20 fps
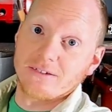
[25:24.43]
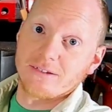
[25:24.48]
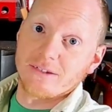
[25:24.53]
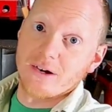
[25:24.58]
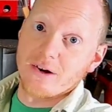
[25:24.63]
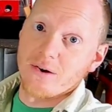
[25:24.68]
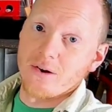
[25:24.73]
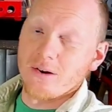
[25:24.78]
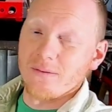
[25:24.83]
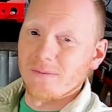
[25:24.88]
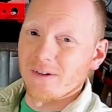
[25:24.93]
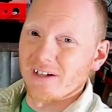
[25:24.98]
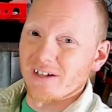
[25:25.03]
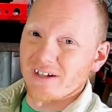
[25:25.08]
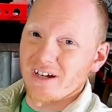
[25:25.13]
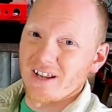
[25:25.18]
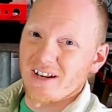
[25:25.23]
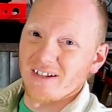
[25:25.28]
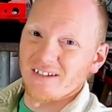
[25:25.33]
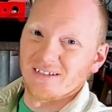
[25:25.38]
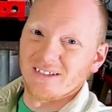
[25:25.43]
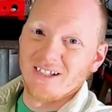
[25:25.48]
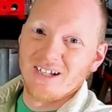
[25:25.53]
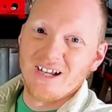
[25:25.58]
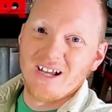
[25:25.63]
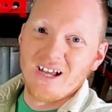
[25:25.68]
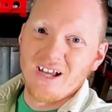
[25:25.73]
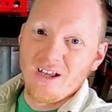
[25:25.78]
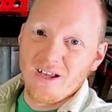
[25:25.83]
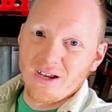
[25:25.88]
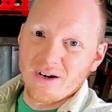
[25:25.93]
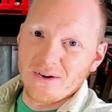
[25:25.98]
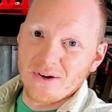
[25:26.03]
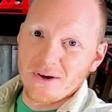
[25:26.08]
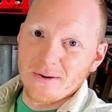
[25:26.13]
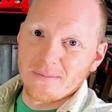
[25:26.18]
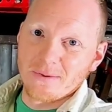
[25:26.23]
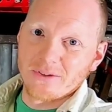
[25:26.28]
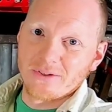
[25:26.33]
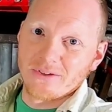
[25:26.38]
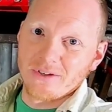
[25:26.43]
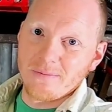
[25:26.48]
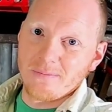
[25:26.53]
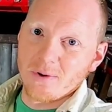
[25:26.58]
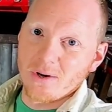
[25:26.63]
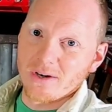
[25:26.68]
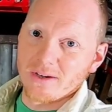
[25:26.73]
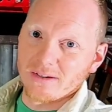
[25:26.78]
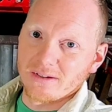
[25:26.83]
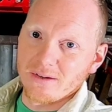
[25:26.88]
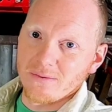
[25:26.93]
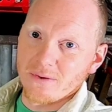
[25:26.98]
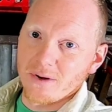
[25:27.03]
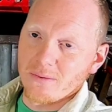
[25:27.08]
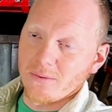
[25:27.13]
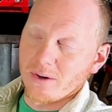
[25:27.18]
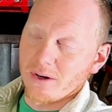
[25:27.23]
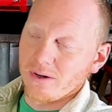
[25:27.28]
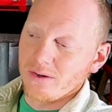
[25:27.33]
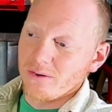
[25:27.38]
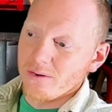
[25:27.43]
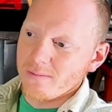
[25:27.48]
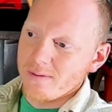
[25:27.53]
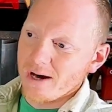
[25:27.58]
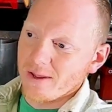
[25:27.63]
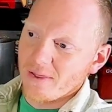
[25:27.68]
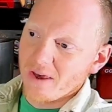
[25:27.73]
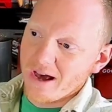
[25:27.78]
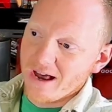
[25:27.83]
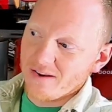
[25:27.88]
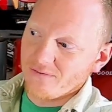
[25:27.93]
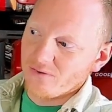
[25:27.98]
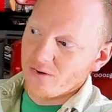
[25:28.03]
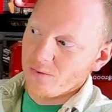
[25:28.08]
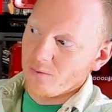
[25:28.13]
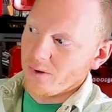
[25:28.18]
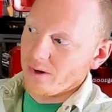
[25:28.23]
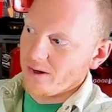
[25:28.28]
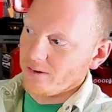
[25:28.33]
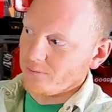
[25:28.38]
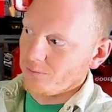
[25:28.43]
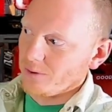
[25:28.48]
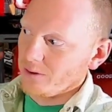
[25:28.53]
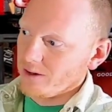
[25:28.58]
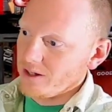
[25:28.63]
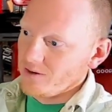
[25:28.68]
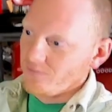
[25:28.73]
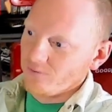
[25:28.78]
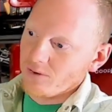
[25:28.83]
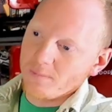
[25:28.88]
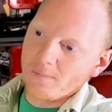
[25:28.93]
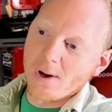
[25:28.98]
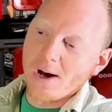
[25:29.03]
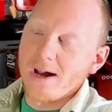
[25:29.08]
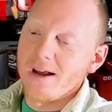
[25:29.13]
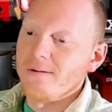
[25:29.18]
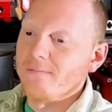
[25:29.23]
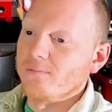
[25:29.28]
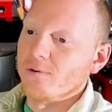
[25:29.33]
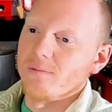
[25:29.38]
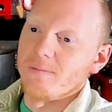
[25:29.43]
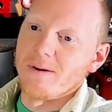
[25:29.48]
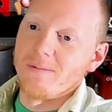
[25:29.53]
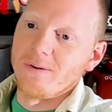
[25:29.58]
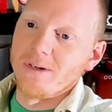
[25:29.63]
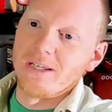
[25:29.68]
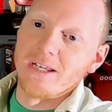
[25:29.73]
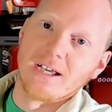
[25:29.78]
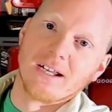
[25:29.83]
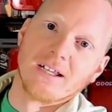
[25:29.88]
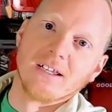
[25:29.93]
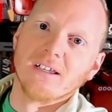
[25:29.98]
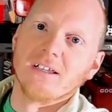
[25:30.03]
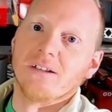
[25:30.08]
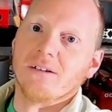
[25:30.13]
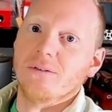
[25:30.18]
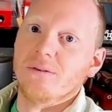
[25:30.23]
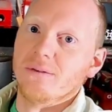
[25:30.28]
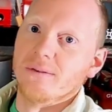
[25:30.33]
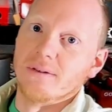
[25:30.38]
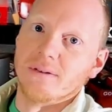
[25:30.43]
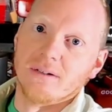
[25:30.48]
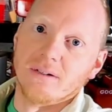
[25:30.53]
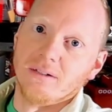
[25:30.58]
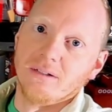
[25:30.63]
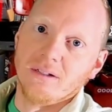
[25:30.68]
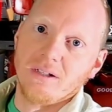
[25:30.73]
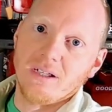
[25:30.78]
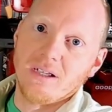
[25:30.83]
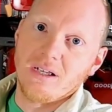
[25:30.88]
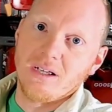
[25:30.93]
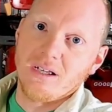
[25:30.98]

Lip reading: So I'm going to kind of, I don't know, I'm going to sleep on it, see what I want to do about that. If I want to relieve the pipe or maybe dent it, or